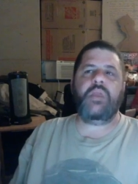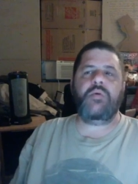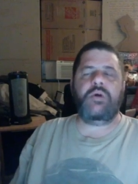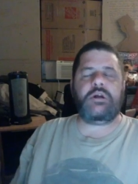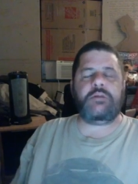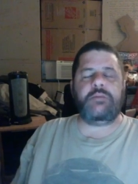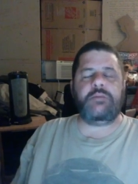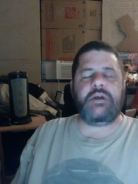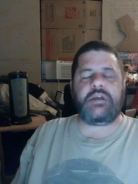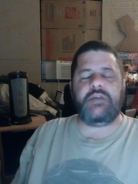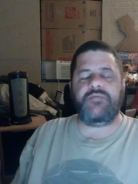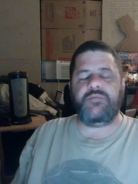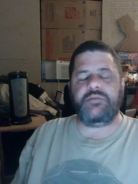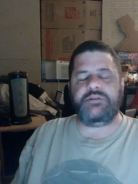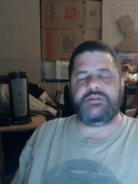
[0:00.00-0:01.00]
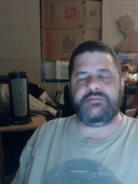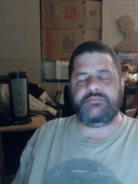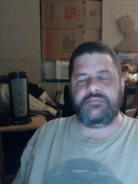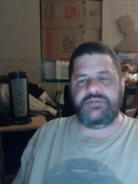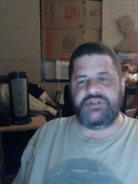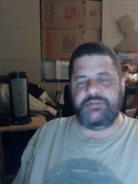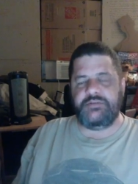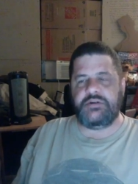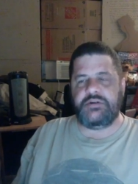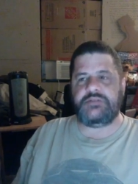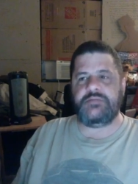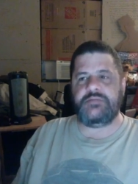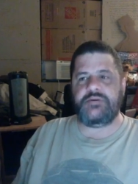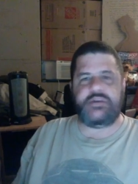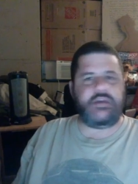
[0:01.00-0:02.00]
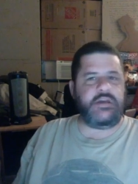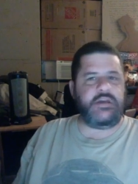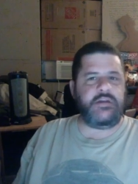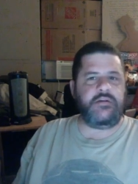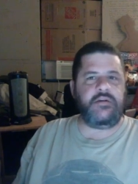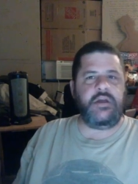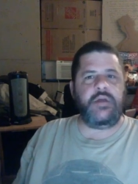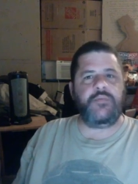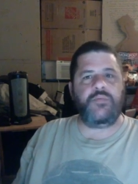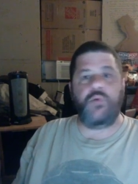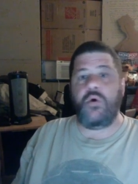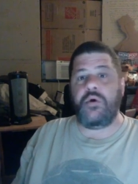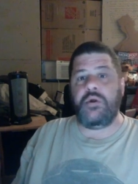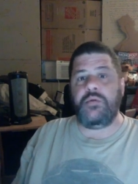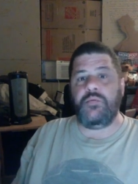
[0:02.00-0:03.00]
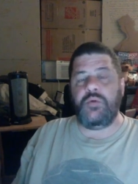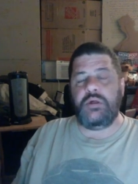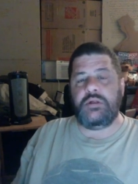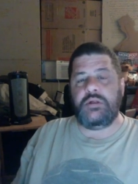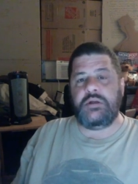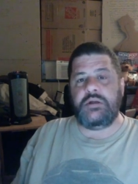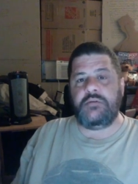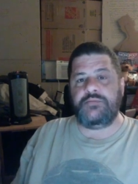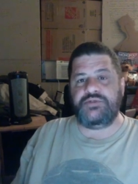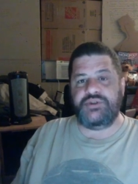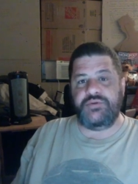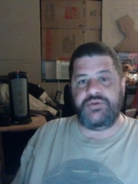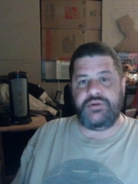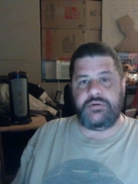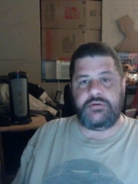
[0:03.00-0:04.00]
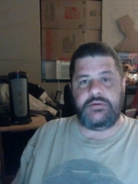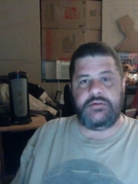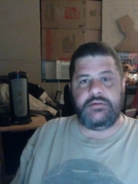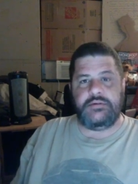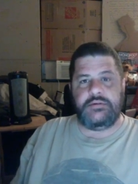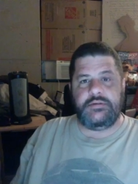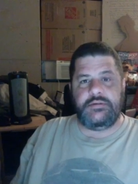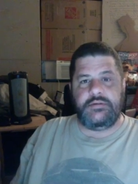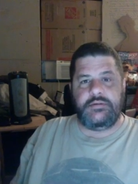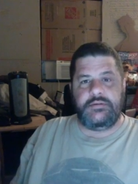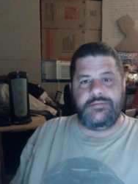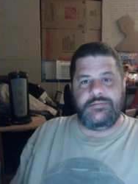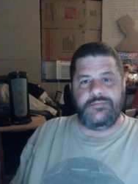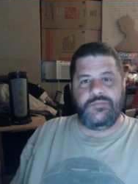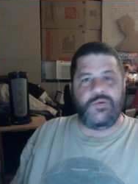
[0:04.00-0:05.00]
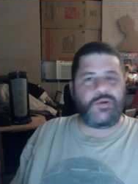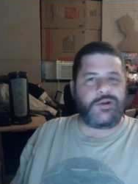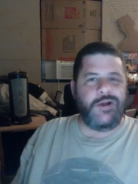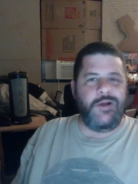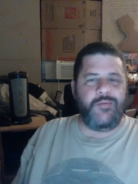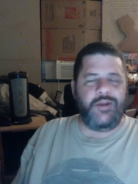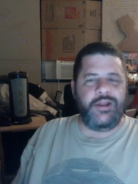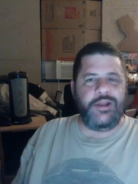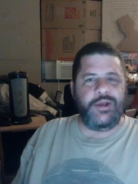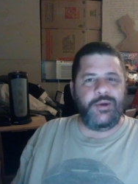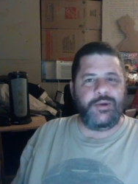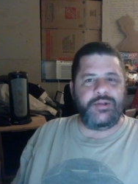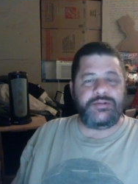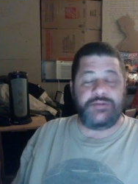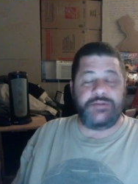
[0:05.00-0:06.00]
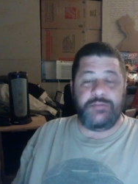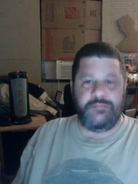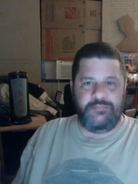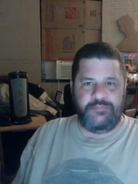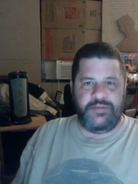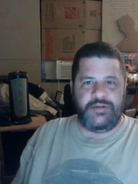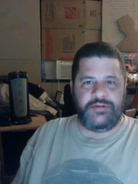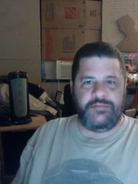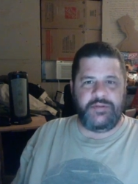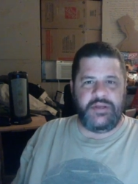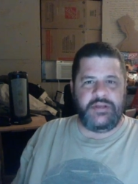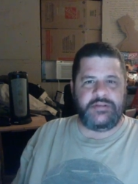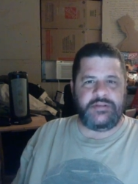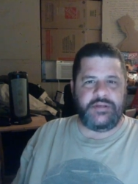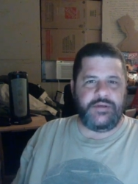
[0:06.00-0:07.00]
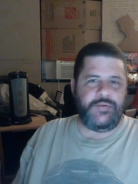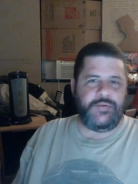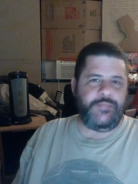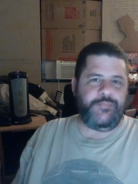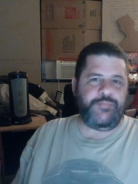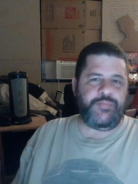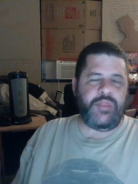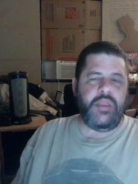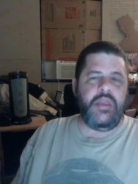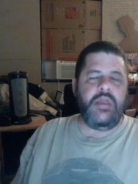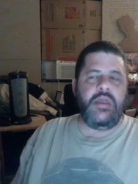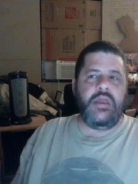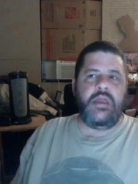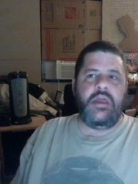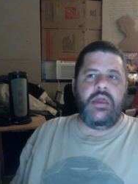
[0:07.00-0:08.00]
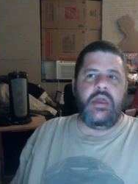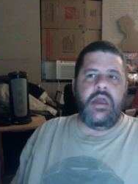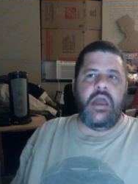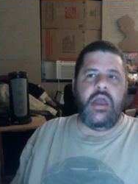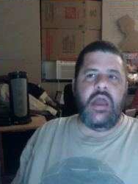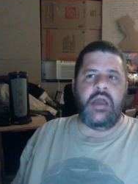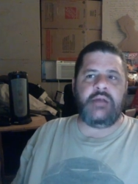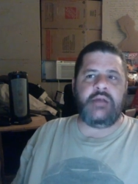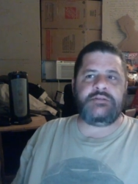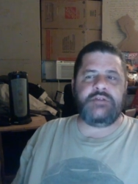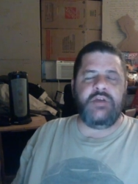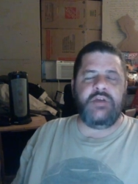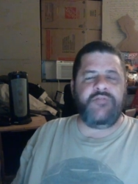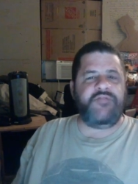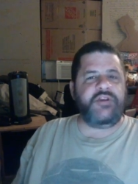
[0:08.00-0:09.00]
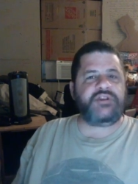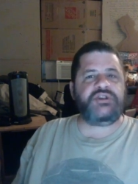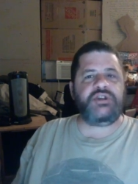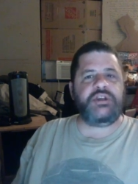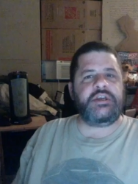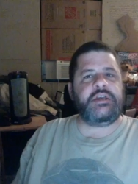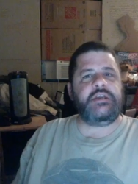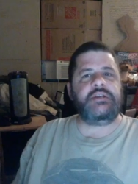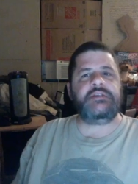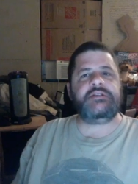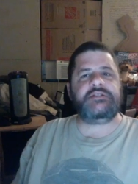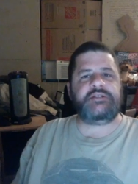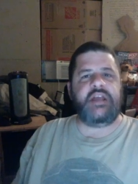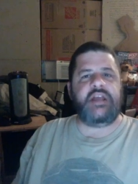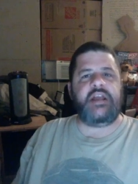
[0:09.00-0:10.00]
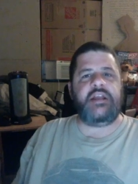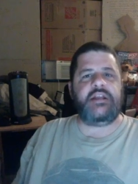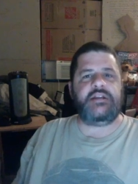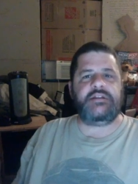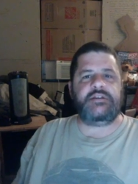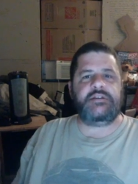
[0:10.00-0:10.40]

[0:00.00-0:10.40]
Welcome back, everyone. Sheepdog Smokey here, and Warren Wilhelm Jr., more commonly known as Bill de Blasio, has officially stated,